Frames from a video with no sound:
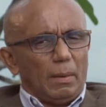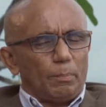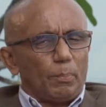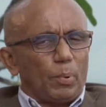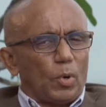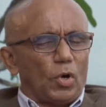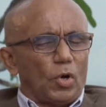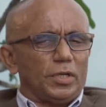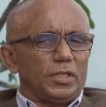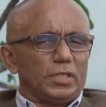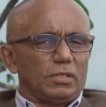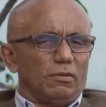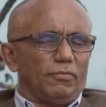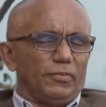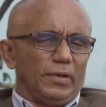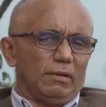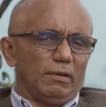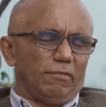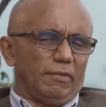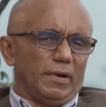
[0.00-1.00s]
point
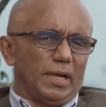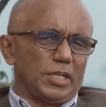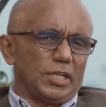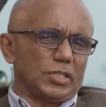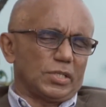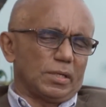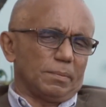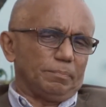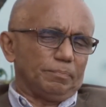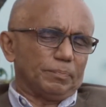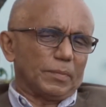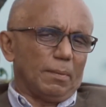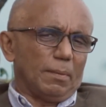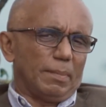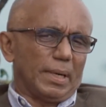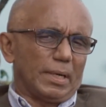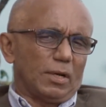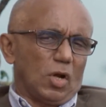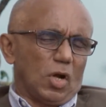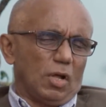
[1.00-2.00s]
of inflation.
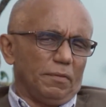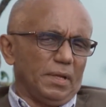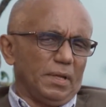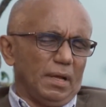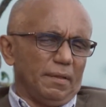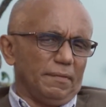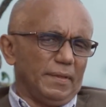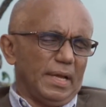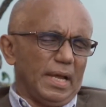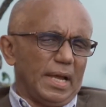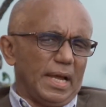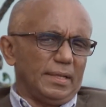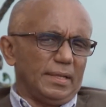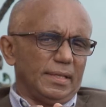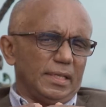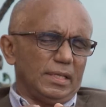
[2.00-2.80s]
But on the other hand,